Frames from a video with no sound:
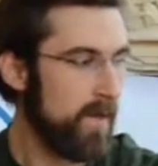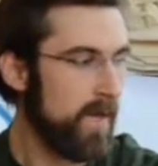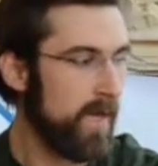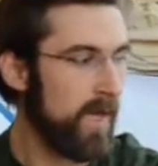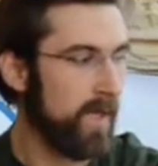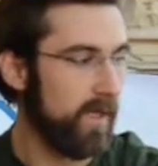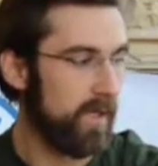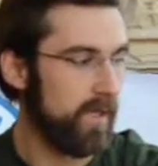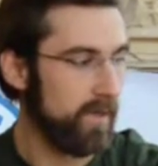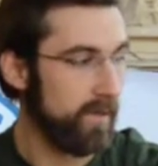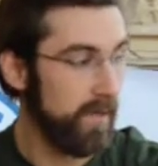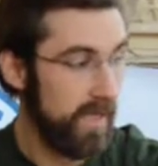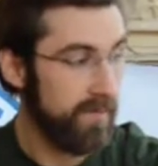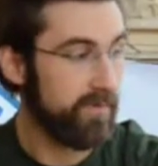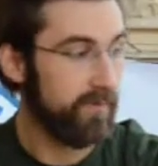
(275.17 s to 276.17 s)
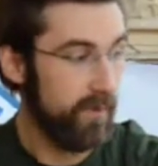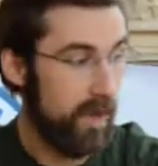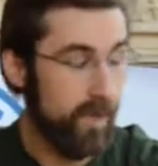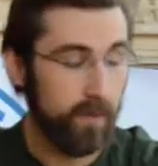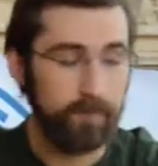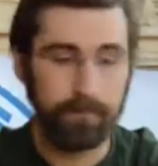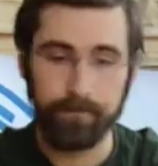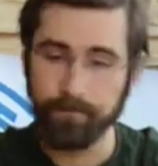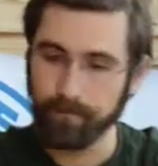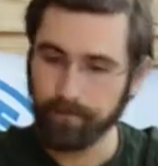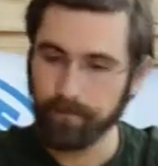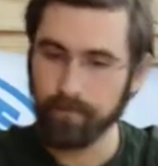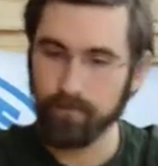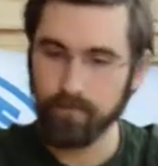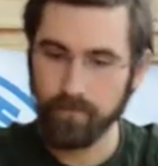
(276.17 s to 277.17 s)
Lifelong.
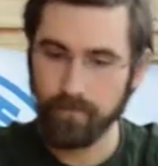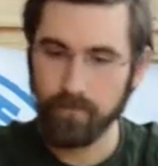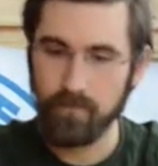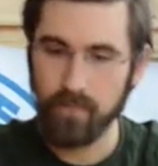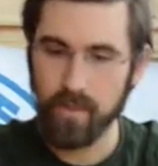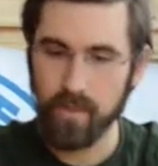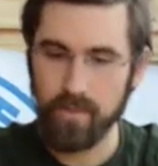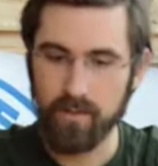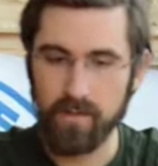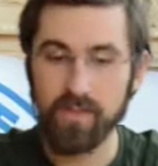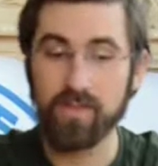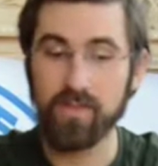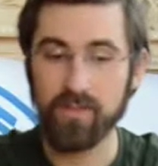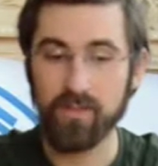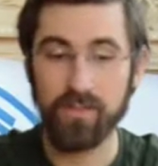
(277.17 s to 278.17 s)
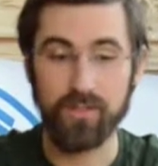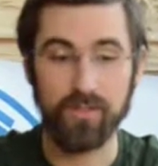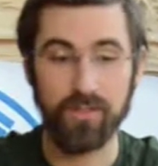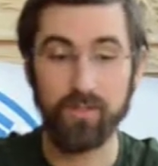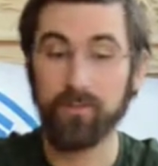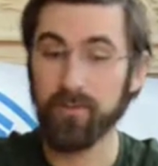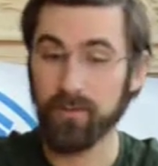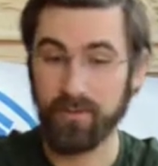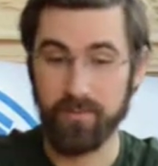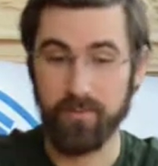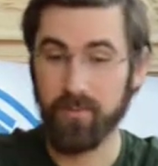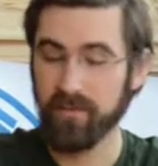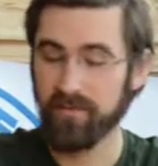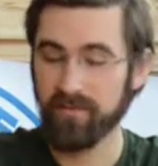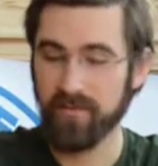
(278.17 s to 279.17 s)
This is a super
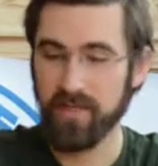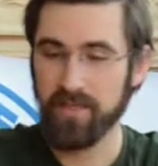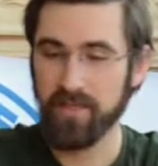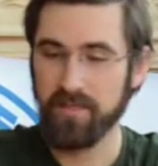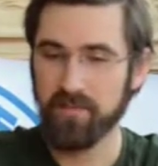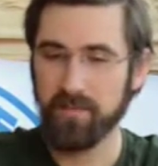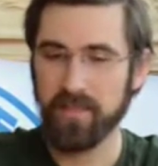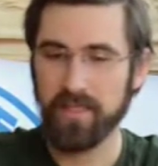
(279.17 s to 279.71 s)
important value.